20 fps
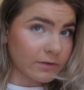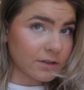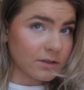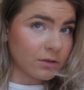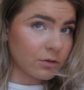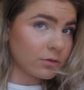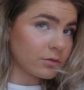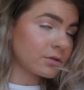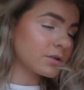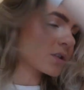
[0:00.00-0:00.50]
of its
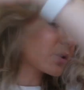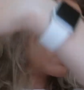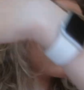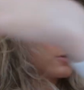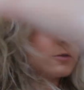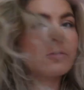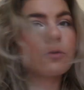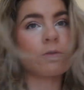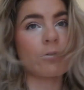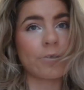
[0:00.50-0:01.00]
own. It's going
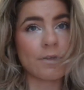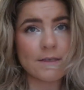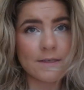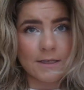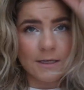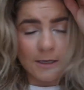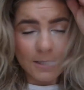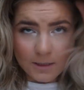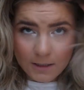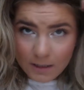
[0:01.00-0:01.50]
a little
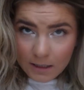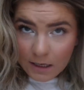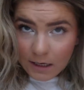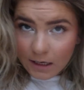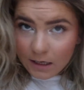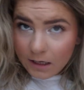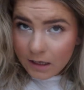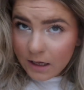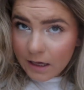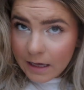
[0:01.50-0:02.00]
crazy.
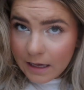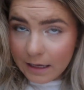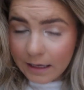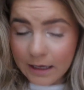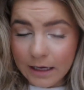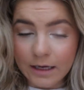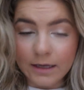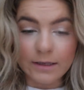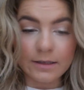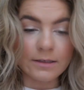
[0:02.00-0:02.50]

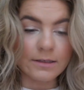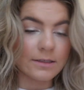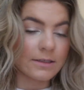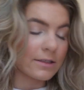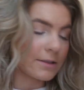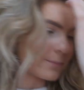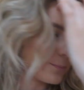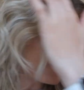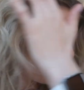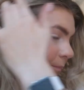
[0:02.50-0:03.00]

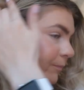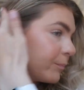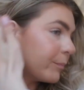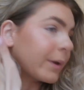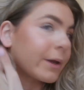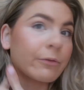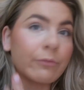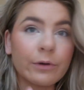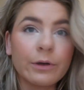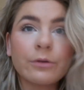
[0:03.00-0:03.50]
And
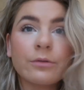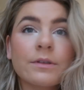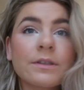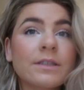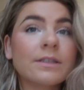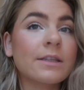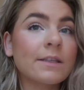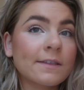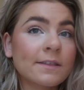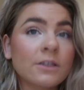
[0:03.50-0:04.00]
my
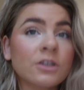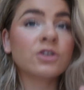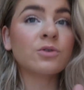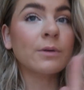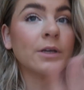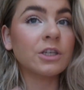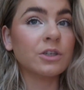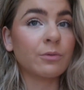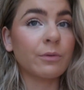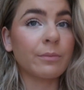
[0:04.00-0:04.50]
roots, the
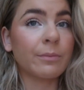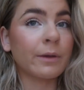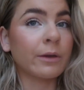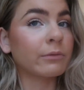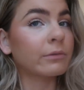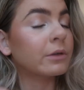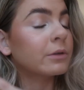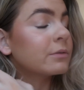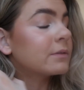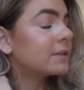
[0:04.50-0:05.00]
situation with my
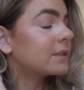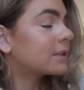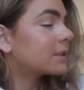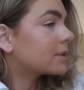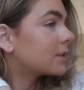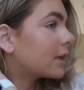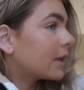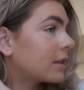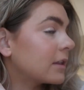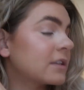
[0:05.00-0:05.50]

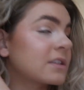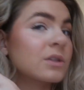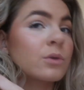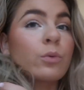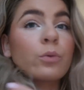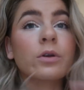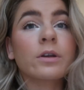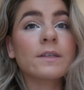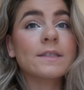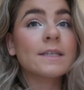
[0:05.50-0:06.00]
roots, this
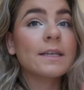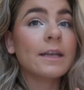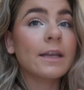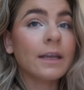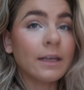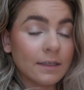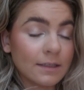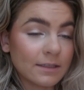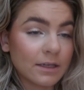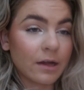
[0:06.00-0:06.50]

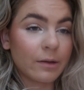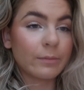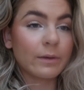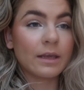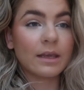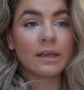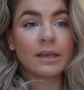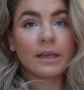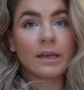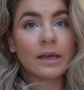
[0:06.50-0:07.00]
quarantining is not
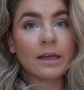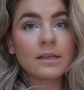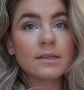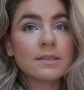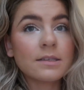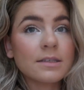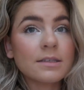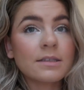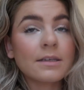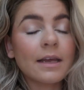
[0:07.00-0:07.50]
making
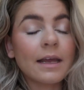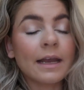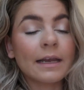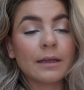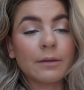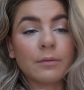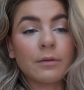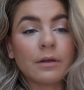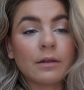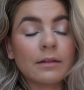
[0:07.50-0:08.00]
it
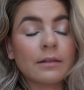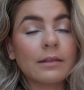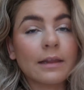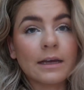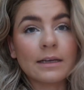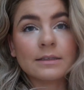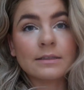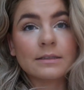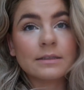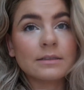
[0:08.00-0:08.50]
any
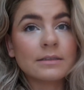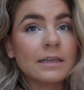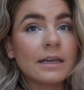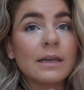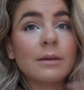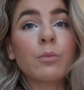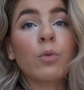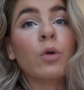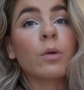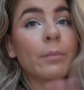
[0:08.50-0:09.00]

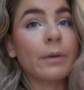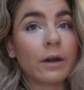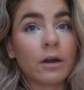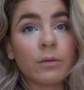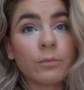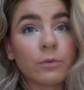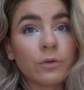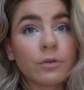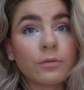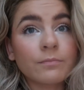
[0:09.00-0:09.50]
more
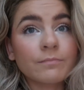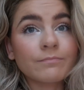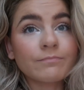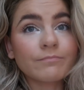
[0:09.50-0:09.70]
bearable.